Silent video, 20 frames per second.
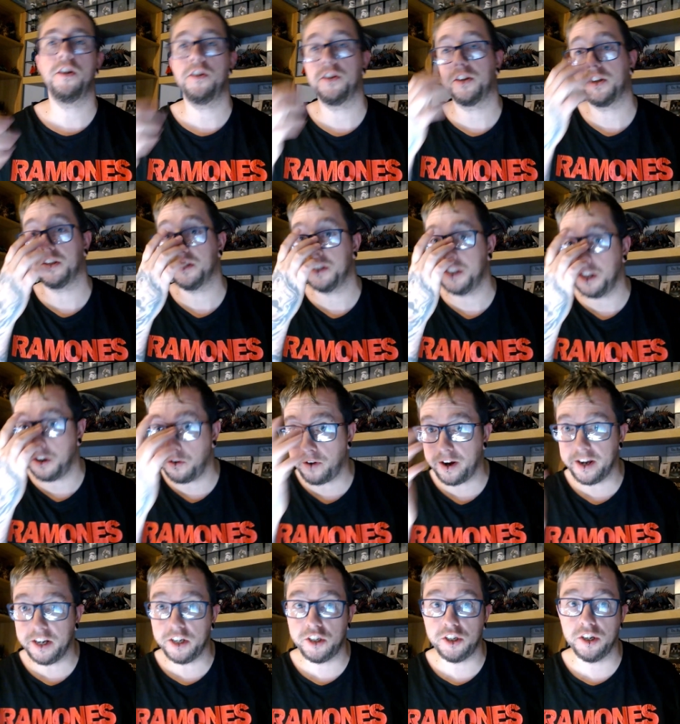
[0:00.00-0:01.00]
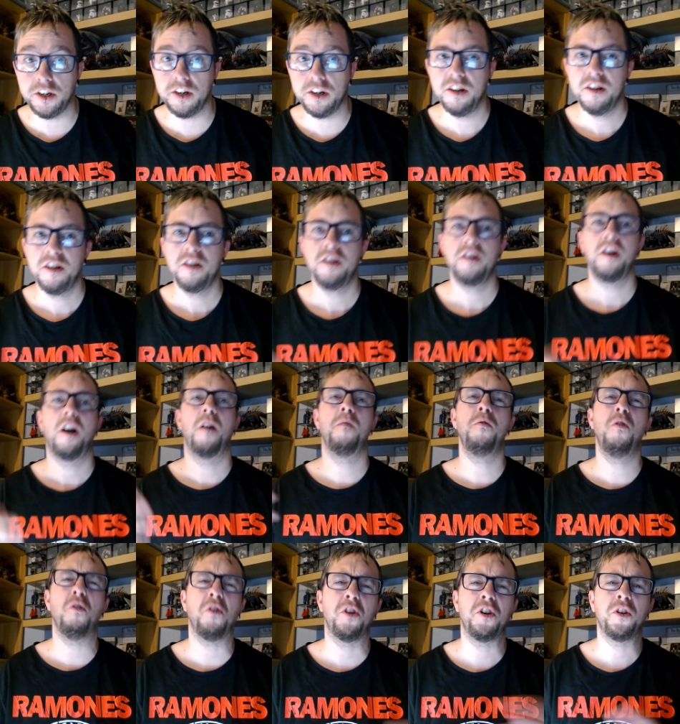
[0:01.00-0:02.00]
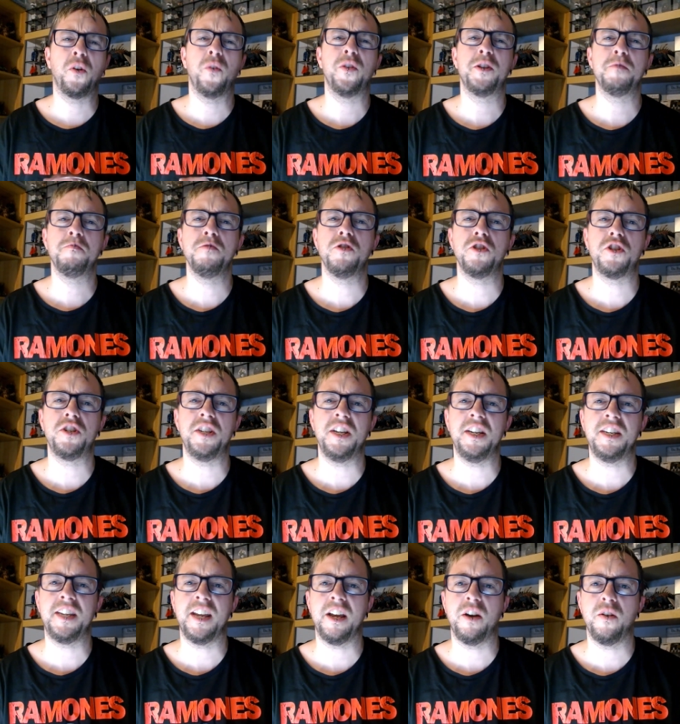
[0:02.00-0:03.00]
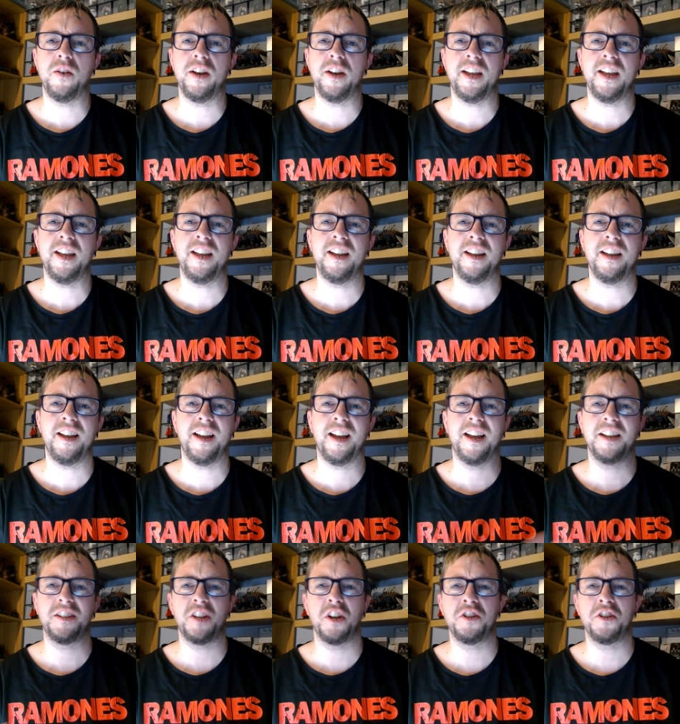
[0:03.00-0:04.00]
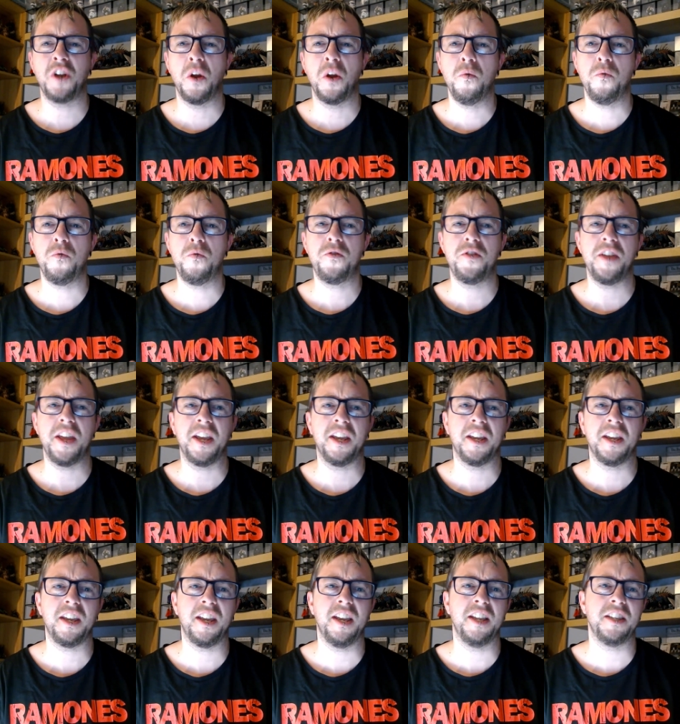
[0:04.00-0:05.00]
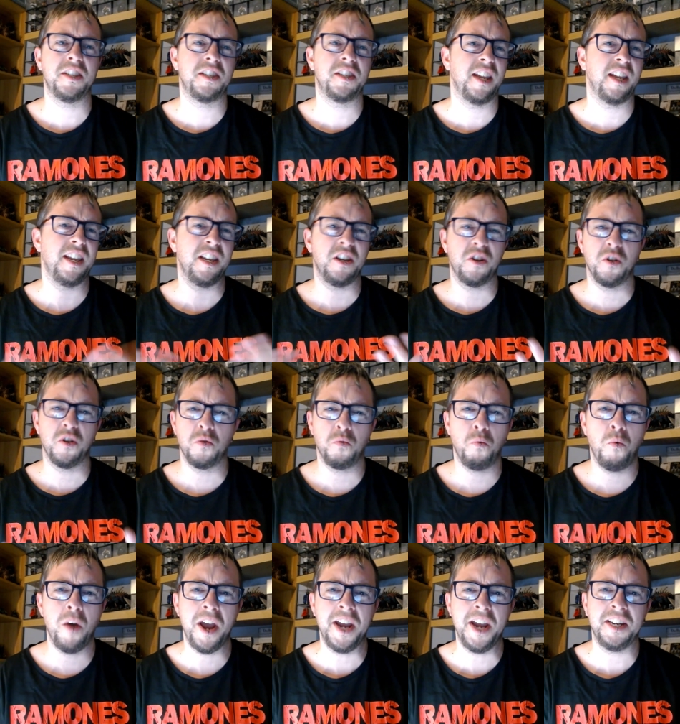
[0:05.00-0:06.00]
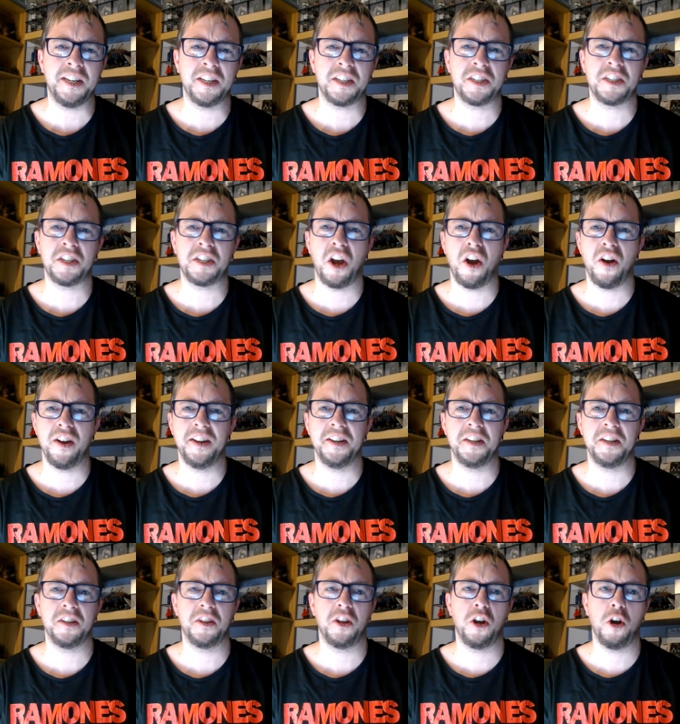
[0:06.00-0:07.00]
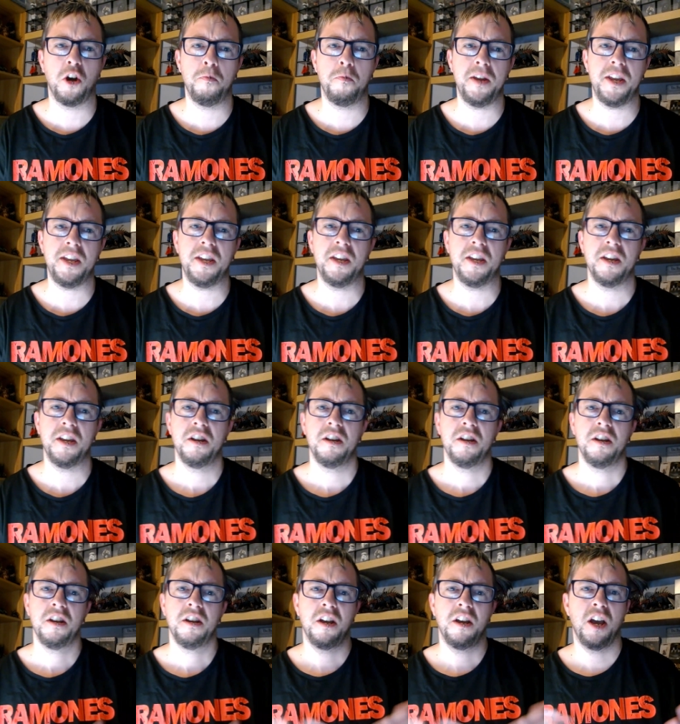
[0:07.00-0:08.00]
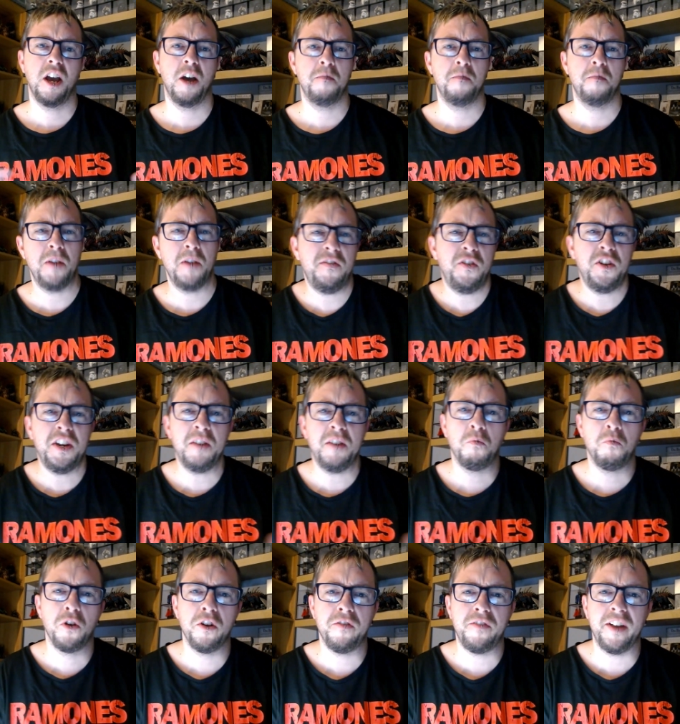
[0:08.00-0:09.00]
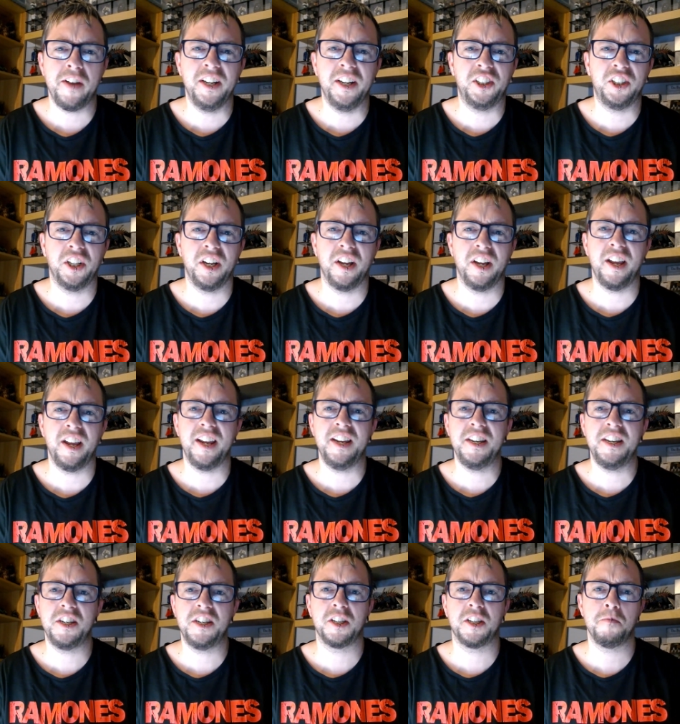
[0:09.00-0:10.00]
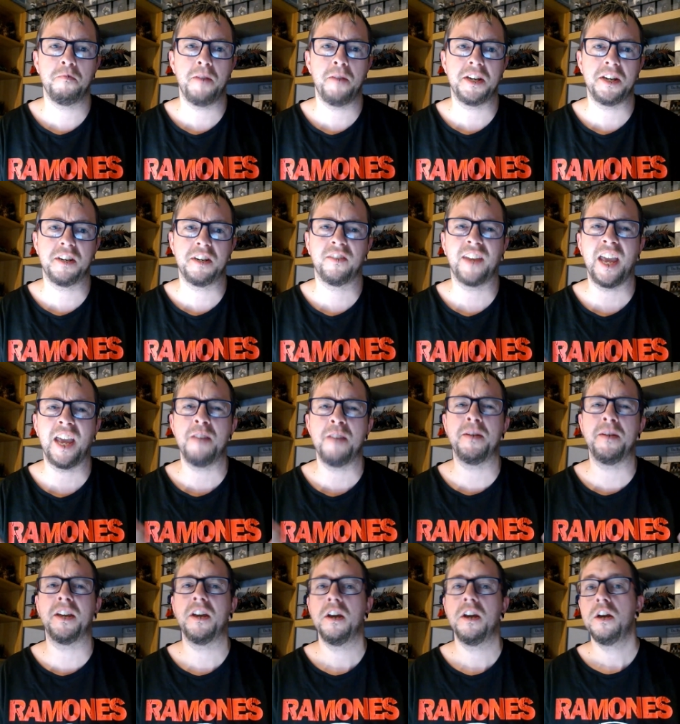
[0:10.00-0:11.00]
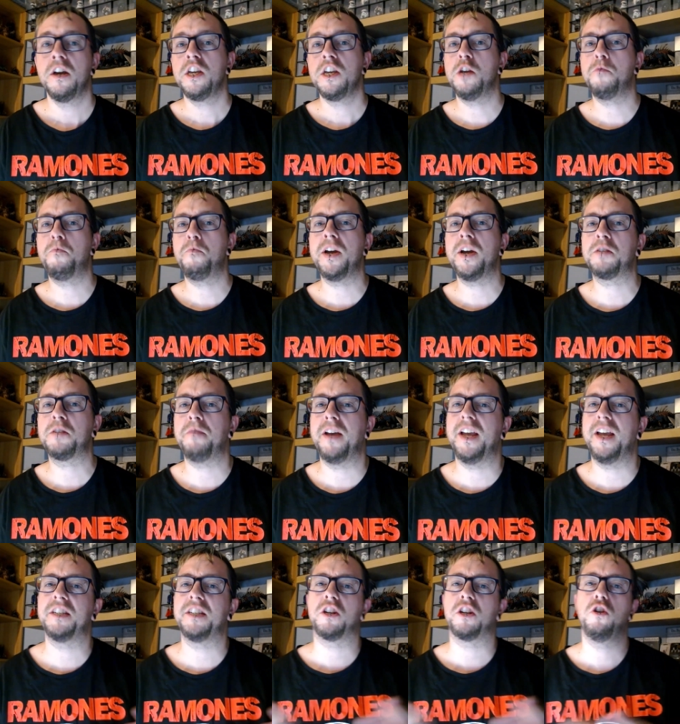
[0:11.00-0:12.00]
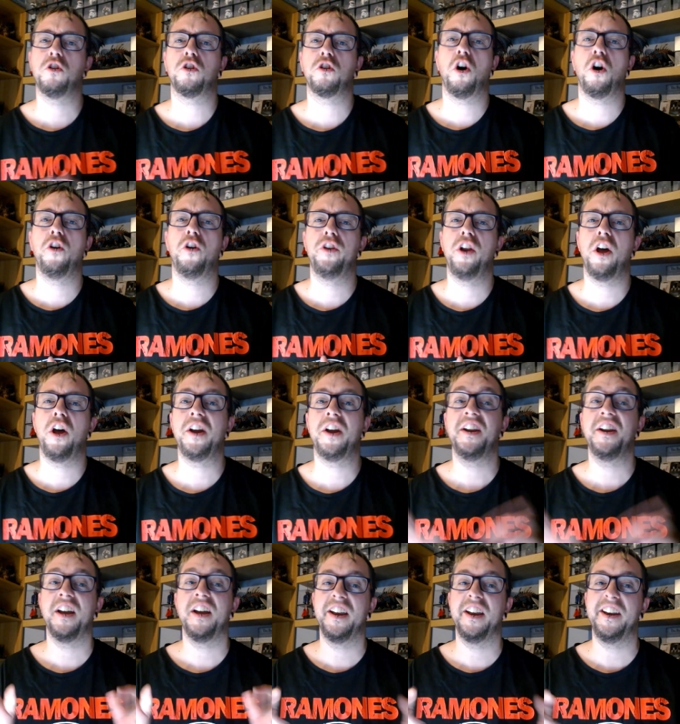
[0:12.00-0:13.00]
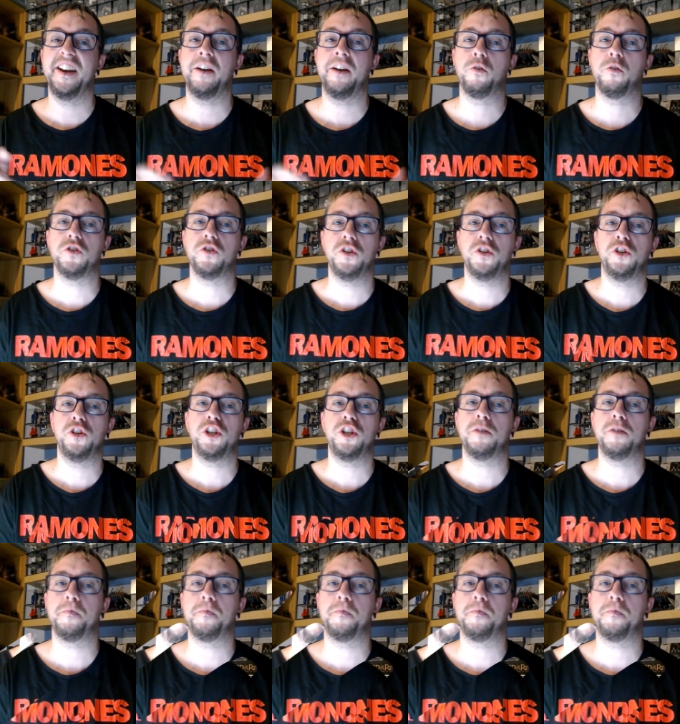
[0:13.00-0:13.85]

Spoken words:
consideration. I'm not going to go into much detail here, as I don't think it's a good way to start into the hobby, but if you did want to venture into competitive gaming, your best bet is to look online and here on YouTube.